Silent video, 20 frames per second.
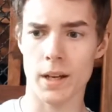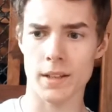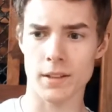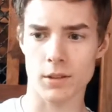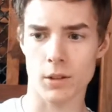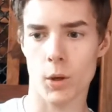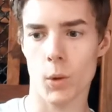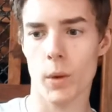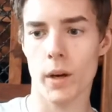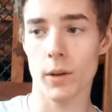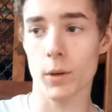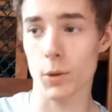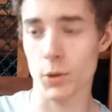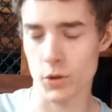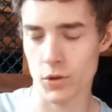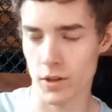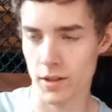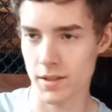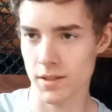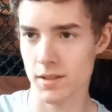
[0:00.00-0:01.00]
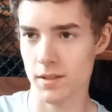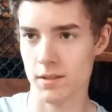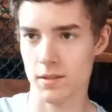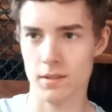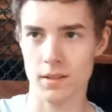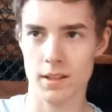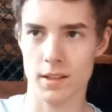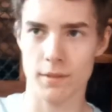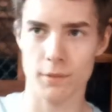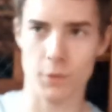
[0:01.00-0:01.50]
when Qui-Gon tries
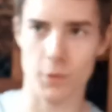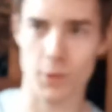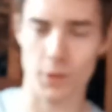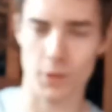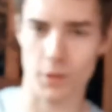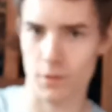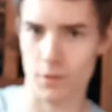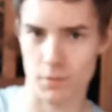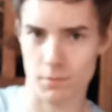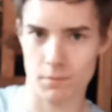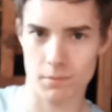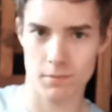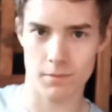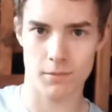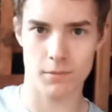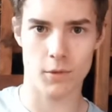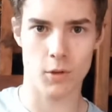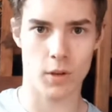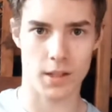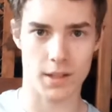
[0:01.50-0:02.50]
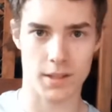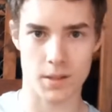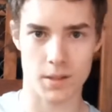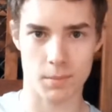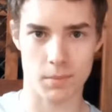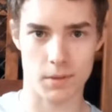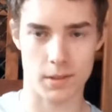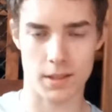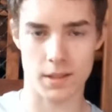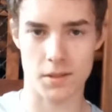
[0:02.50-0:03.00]
to give away the
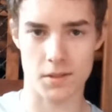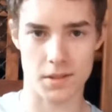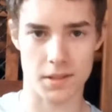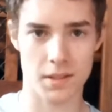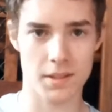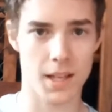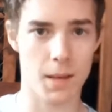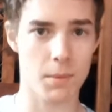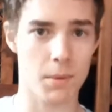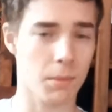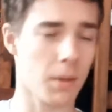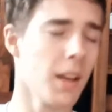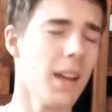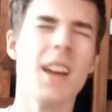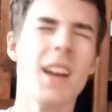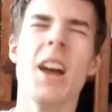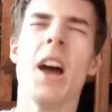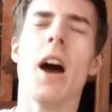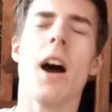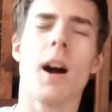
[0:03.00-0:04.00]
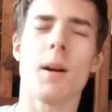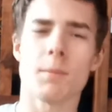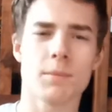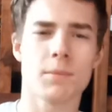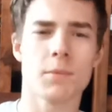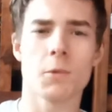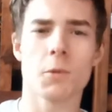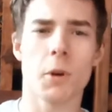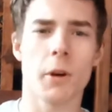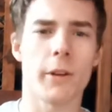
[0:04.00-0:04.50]
credits, but he doesn't accept them.
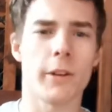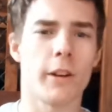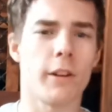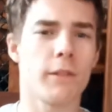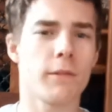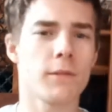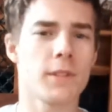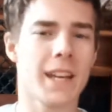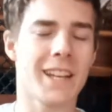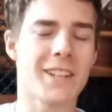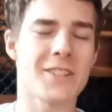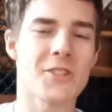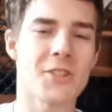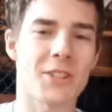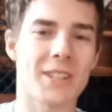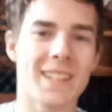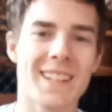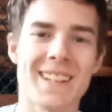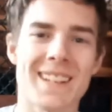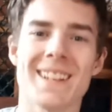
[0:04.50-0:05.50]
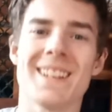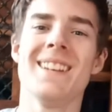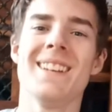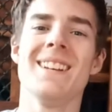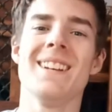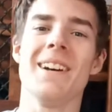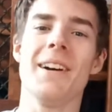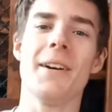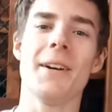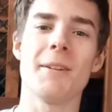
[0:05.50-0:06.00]
I'm going off tangent here.
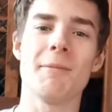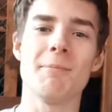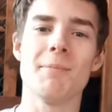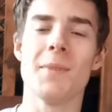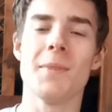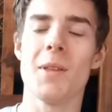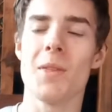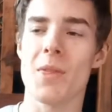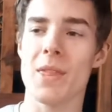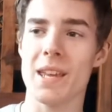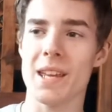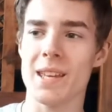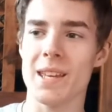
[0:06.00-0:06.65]
There'd